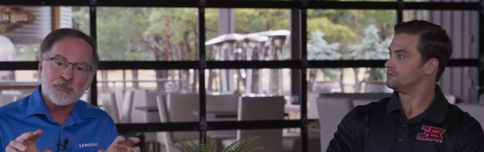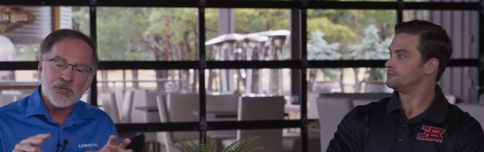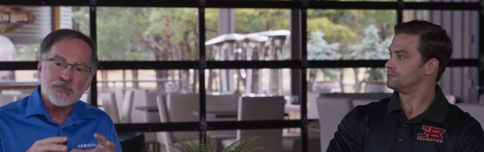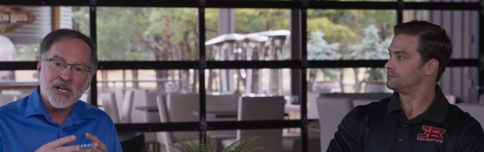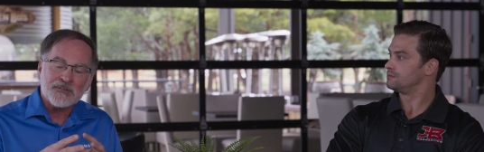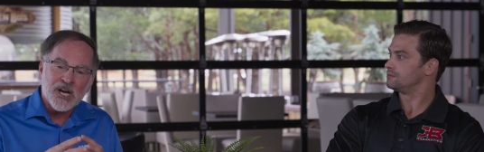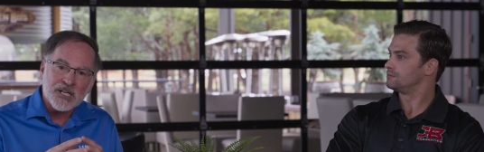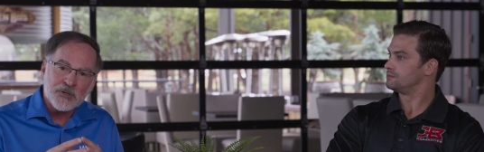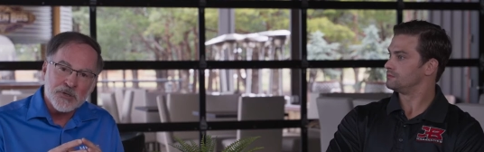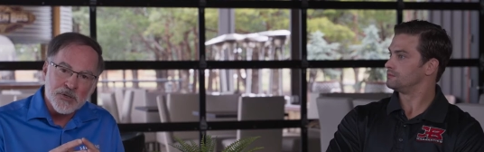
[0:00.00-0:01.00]
Speaker 1: perspective. How do
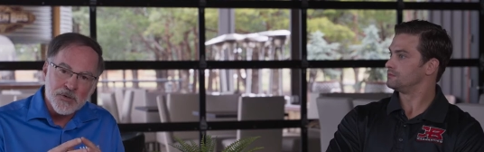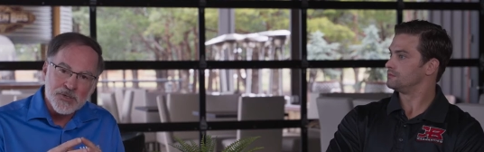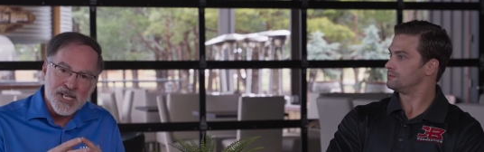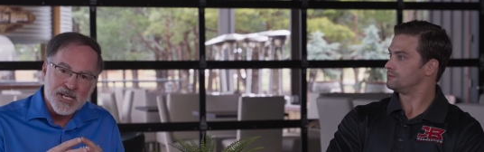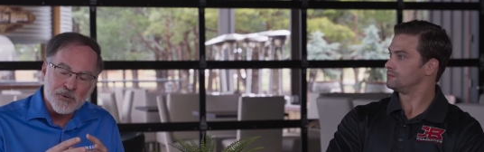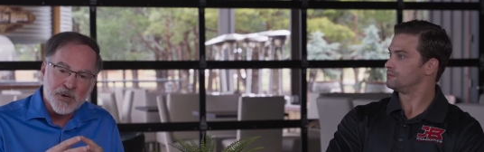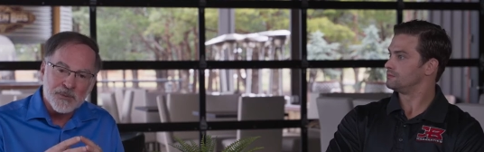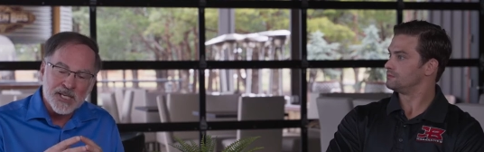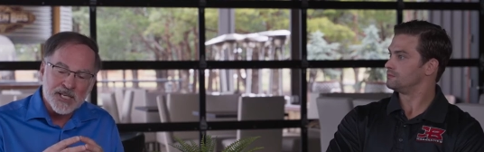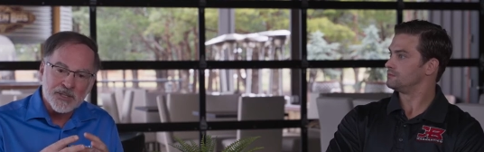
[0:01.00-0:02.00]
you use that equipment
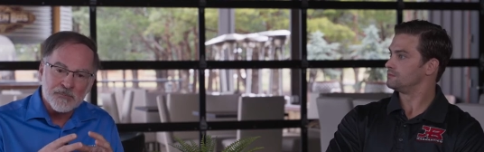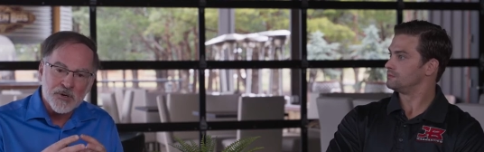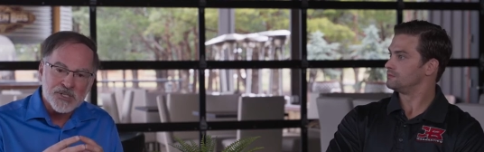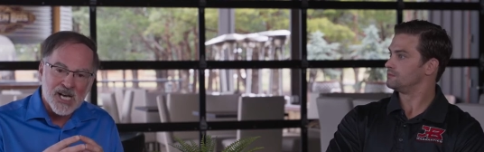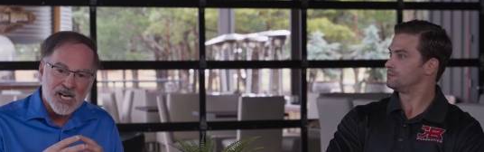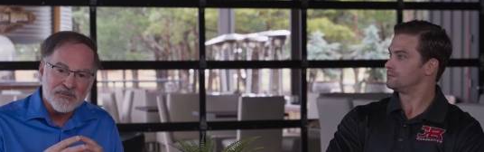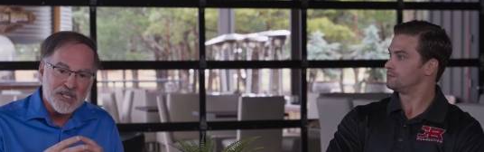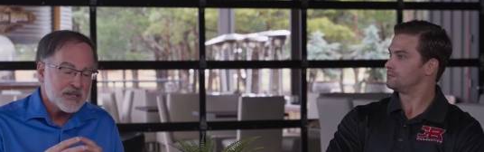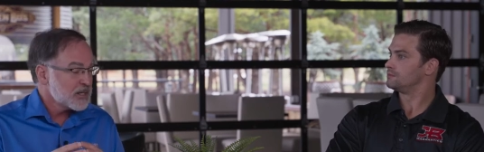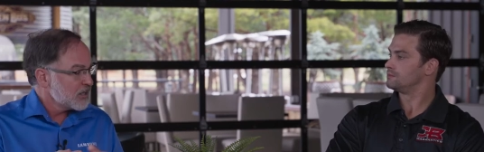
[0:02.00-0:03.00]
and get the most out of it
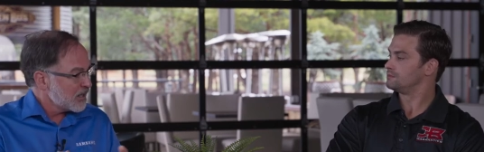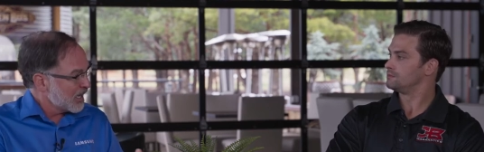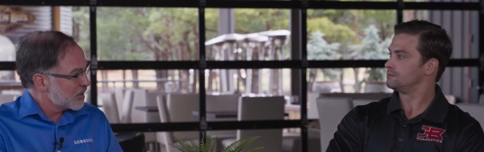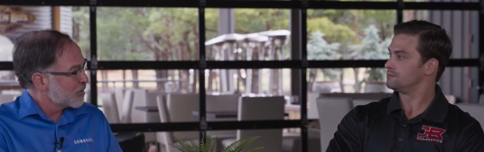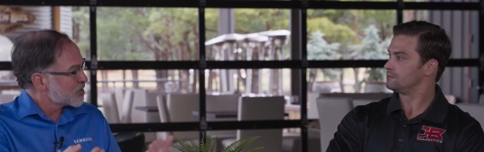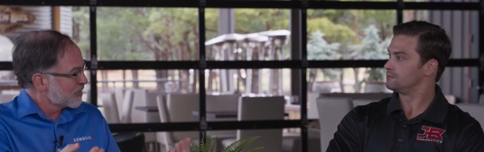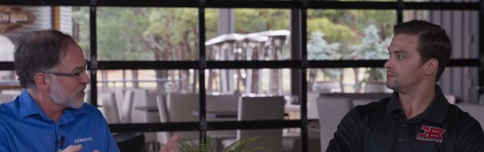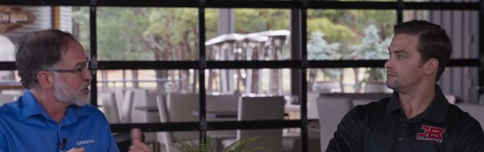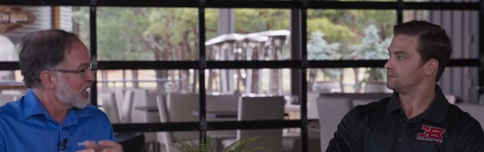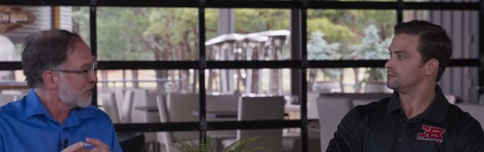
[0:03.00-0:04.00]
and the most
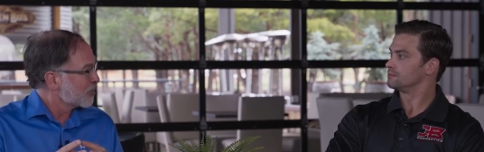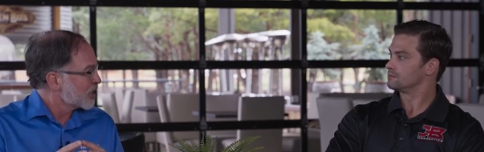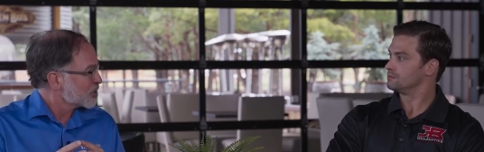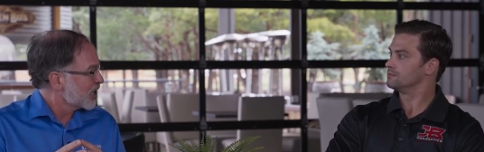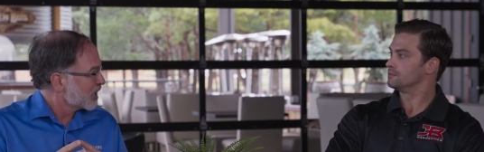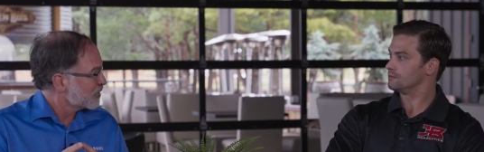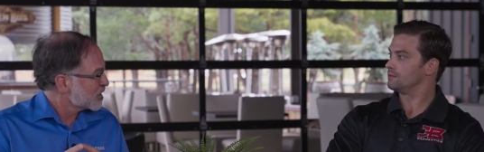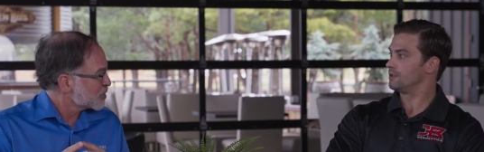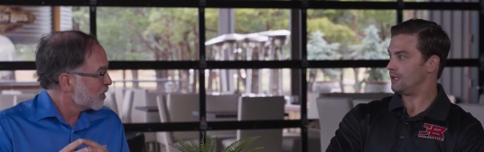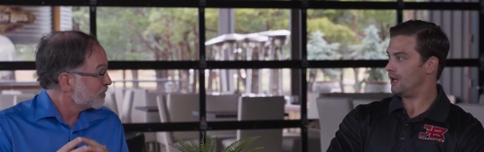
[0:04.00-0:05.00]
efficient operation out of it
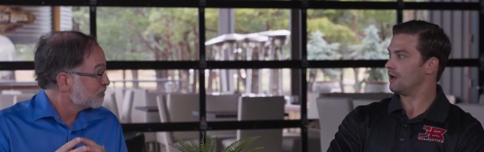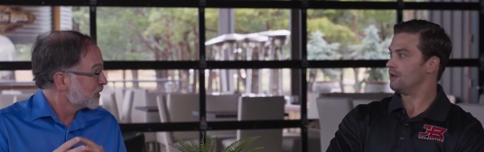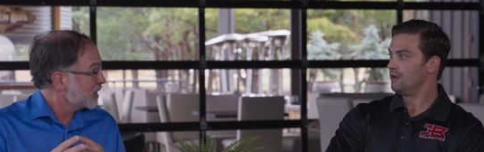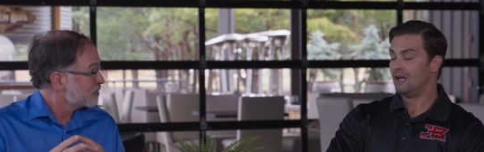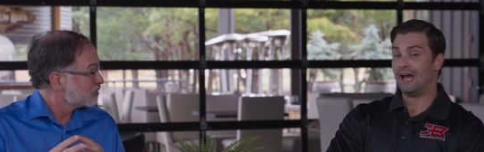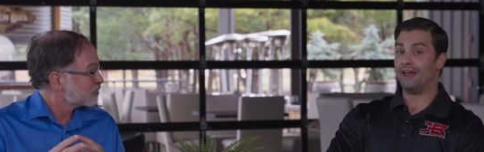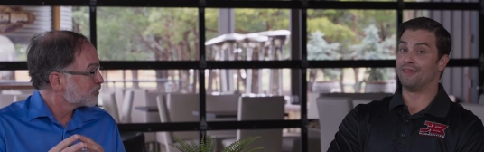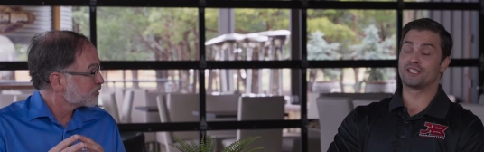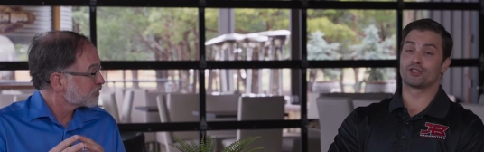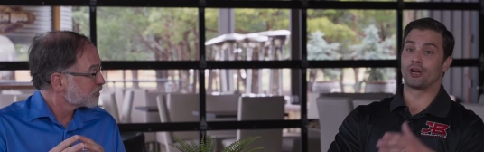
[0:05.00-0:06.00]
as well?
Speaker 2: And
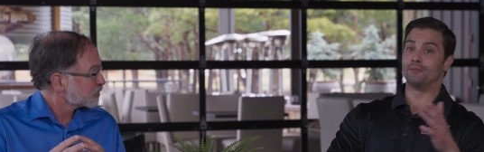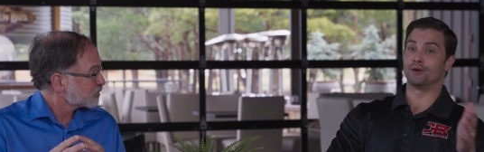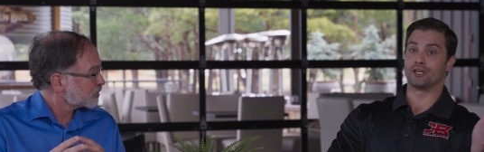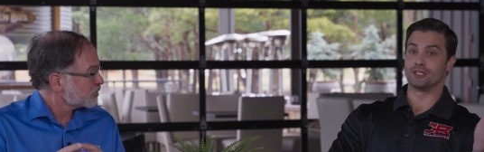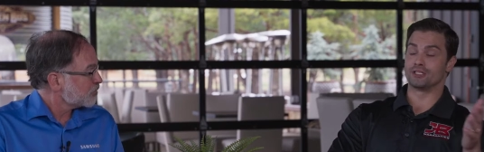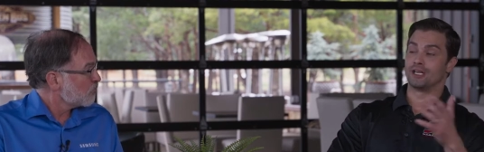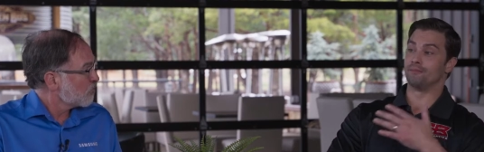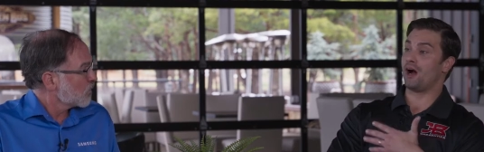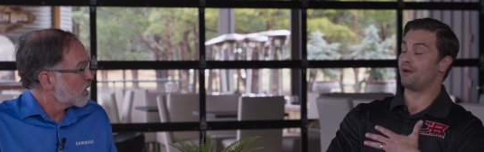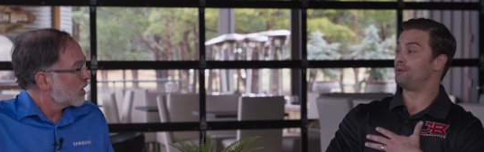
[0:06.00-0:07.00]
that's great because, in
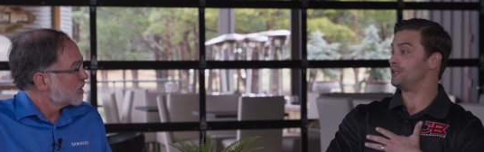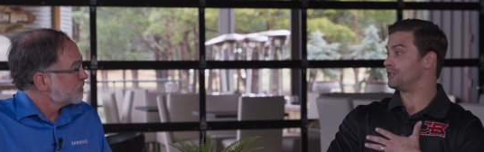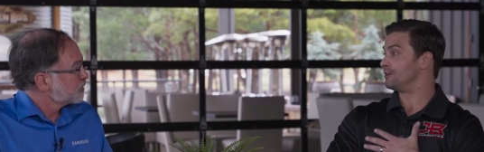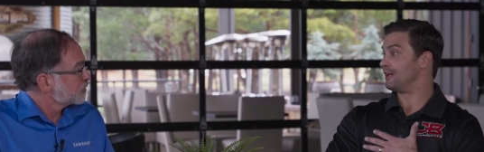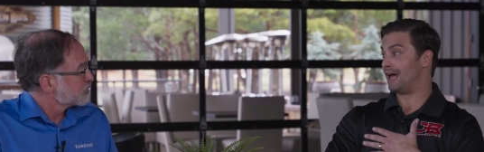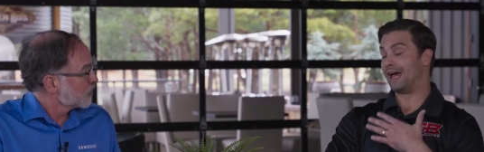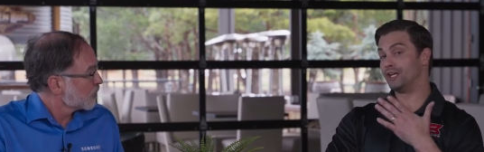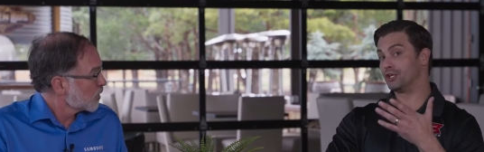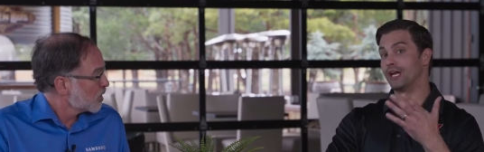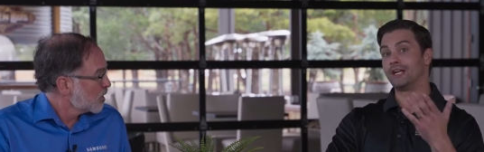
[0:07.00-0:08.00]
my opinion,
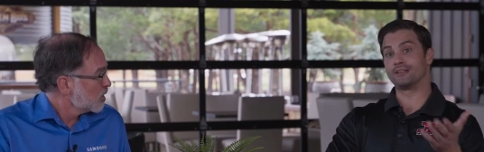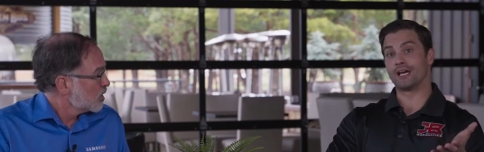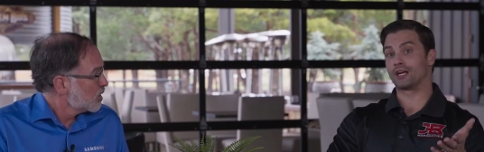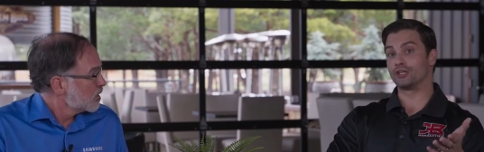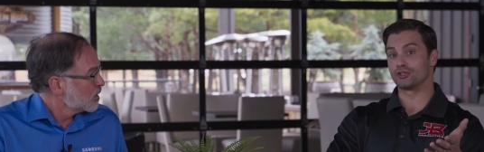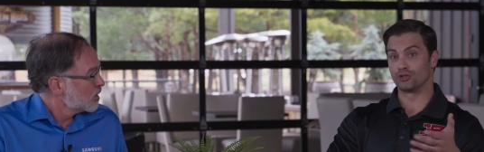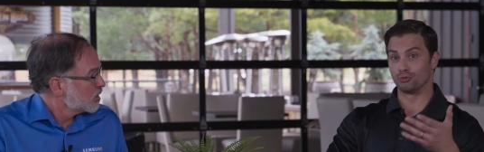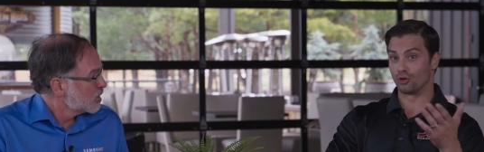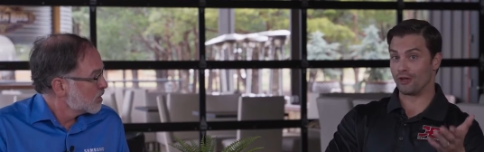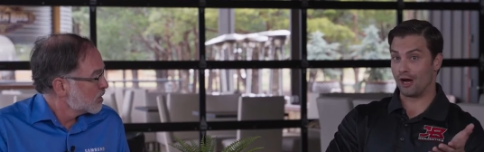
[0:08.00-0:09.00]
educating that
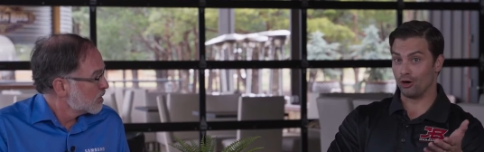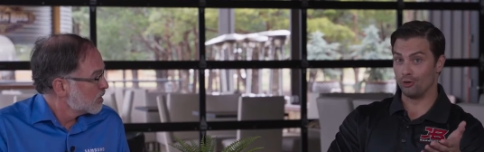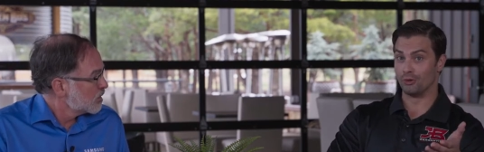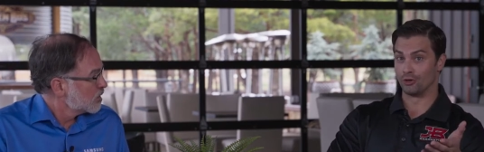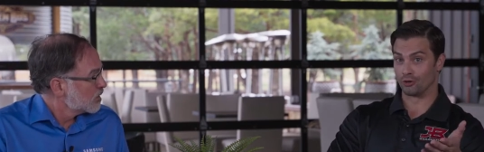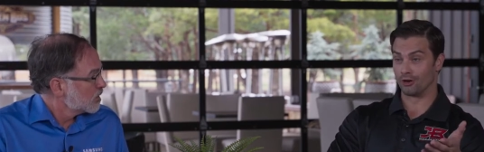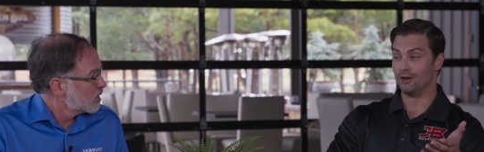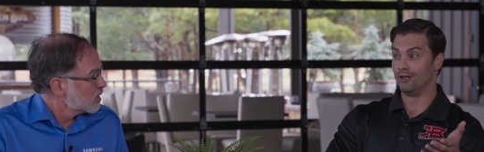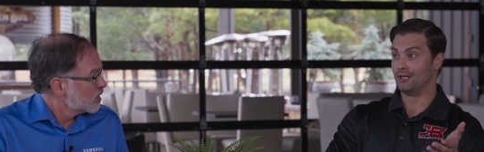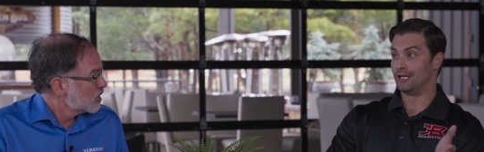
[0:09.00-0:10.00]
consumer, that homeowner,
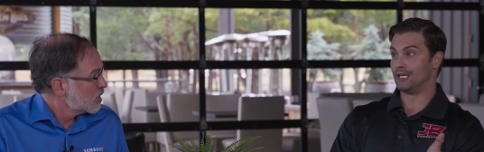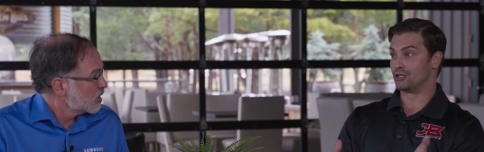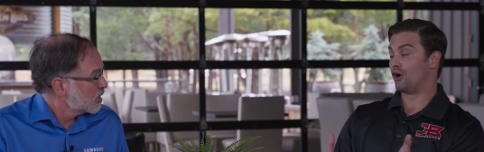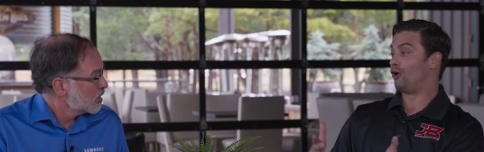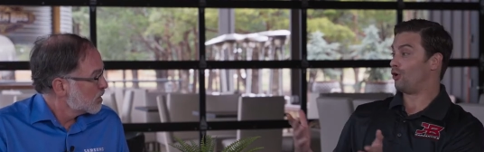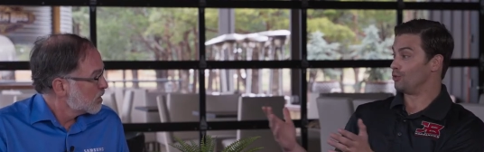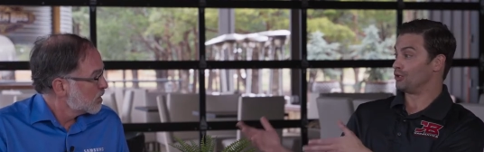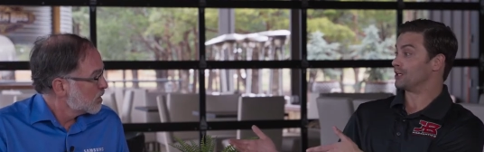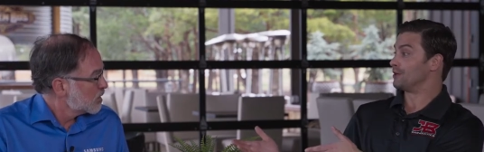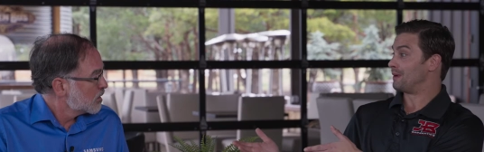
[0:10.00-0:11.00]
is only
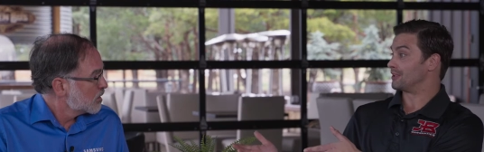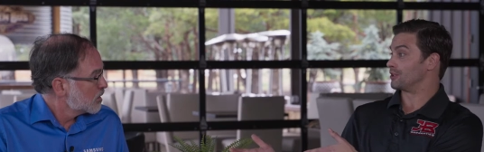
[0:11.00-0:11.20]
gonna make the